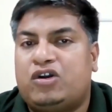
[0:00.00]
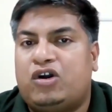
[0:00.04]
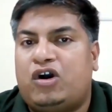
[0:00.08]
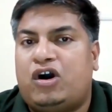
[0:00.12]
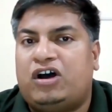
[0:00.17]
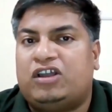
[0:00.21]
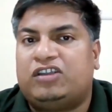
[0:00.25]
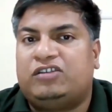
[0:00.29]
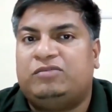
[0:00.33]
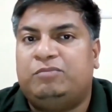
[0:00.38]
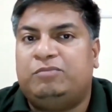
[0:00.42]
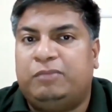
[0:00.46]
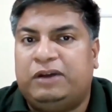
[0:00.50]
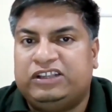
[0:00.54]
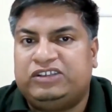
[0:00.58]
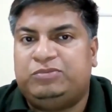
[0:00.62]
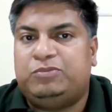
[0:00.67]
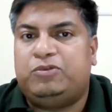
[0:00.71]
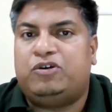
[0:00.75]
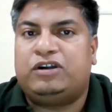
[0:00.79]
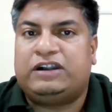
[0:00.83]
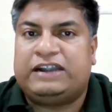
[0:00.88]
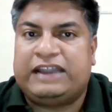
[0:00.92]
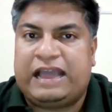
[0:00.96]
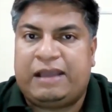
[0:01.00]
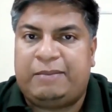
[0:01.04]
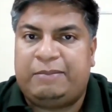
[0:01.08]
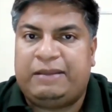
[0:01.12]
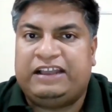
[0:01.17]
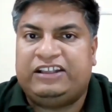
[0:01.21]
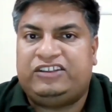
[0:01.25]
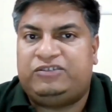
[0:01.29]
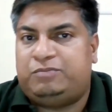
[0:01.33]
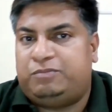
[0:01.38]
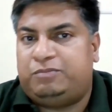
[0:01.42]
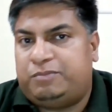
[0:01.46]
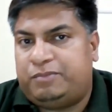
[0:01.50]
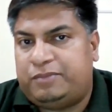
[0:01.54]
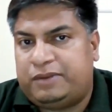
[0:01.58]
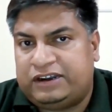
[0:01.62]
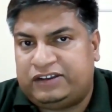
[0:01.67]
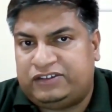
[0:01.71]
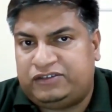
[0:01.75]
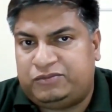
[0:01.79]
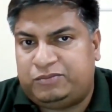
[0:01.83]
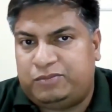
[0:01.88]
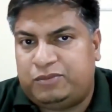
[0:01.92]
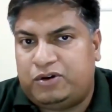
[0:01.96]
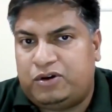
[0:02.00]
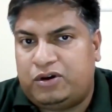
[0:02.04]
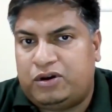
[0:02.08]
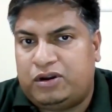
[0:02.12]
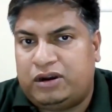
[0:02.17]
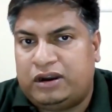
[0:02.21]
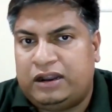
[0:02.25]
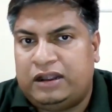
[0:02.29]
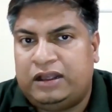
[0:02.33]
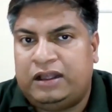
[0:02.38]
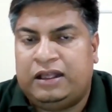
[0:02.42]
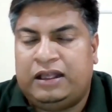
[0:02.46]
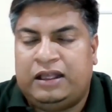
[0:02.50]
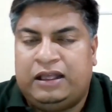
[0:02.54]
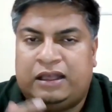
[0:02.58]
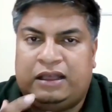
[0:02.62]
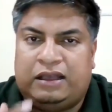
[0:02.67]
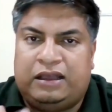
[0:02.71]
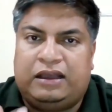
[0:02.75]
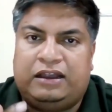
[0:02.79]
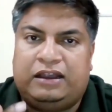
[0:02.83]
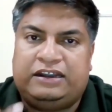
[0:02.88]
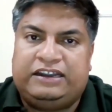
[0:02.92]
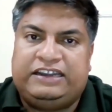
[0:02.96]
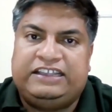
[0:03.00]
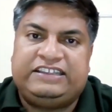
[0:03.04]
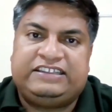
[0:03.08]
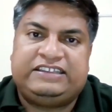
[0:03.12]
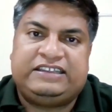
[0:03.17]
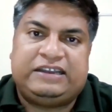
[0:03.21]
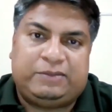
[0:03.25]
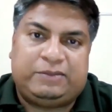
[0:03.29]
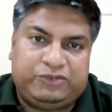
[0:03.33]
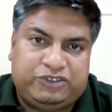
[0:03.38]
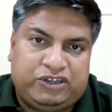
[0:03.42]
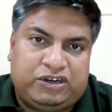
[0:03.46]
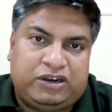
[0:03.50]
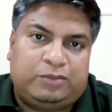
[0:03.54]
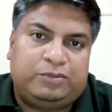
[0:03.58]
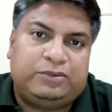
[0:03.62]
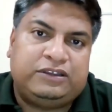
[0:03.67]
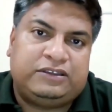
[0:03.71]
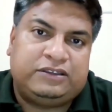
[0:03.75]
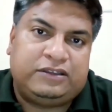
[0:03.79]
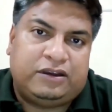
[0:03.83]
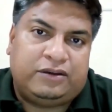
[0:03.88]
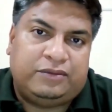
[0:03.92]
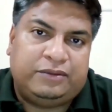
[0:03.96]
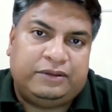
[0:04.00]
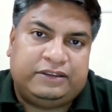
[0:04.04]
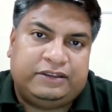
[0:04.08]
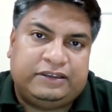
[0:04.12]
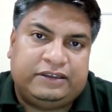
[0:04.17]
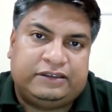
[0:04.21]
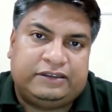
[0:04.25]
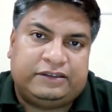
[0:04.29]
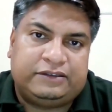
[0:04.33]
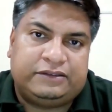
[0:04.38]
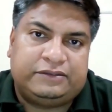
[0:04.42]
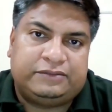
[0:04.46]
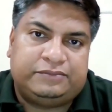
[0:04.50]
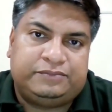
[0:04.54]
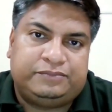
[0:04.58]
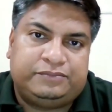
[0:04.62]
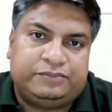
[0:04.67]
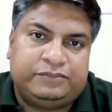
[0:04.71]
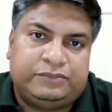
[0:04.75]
cause much more damage, much more disruption of the services.